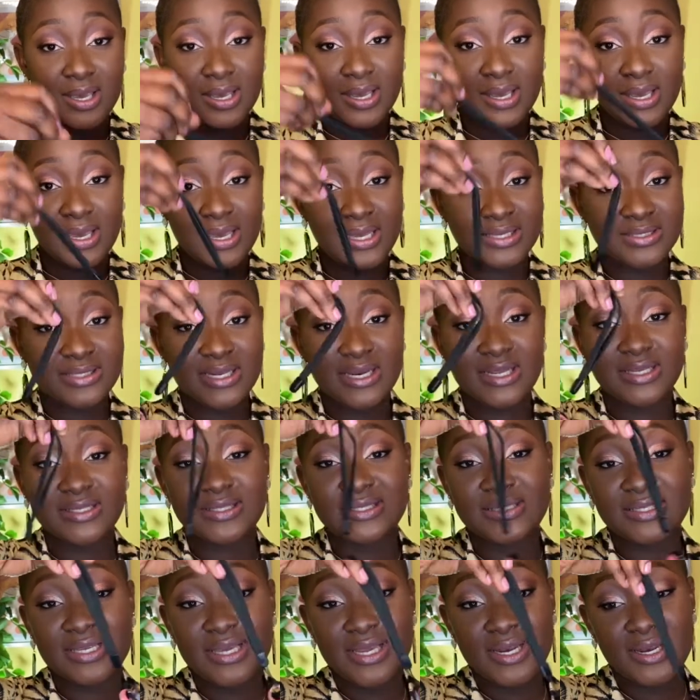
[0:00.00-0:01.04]
It has an
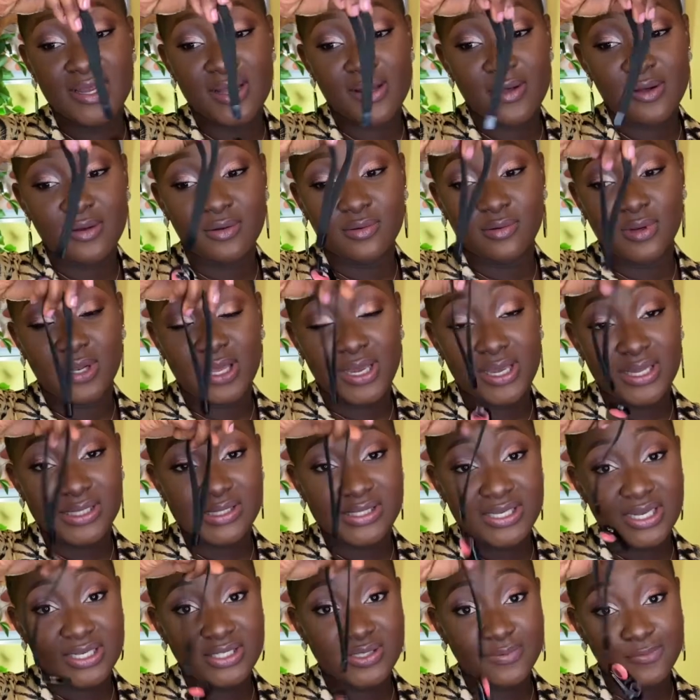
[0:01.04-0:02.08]
external like
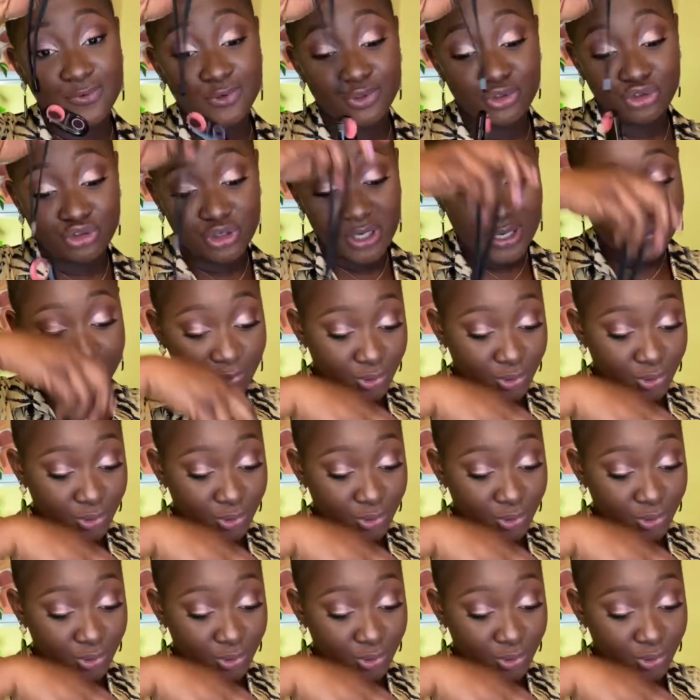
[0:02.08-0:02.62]
attachable strap.